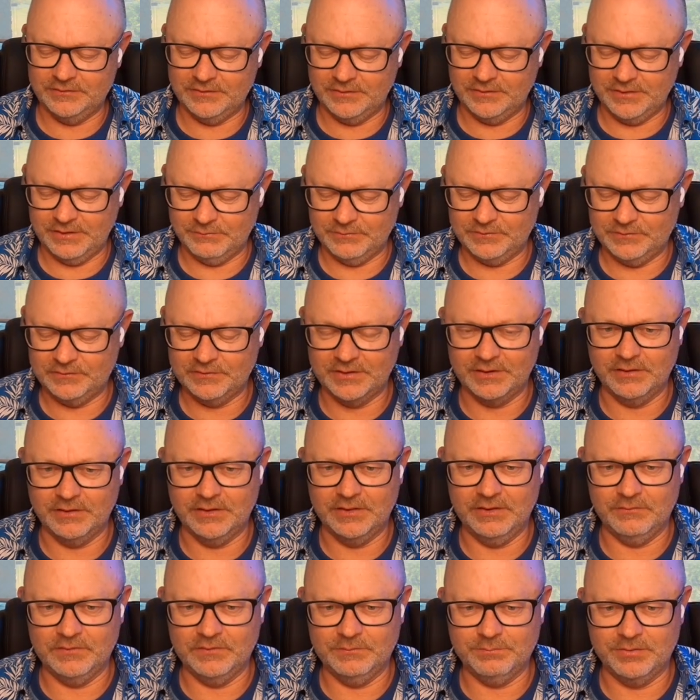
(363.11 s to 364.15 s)
So that was
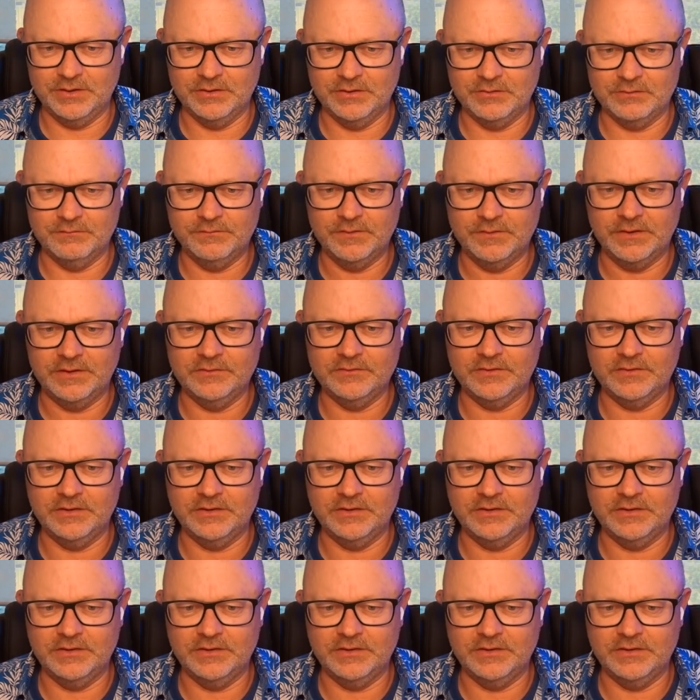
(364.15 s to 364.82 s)
pretty good advice.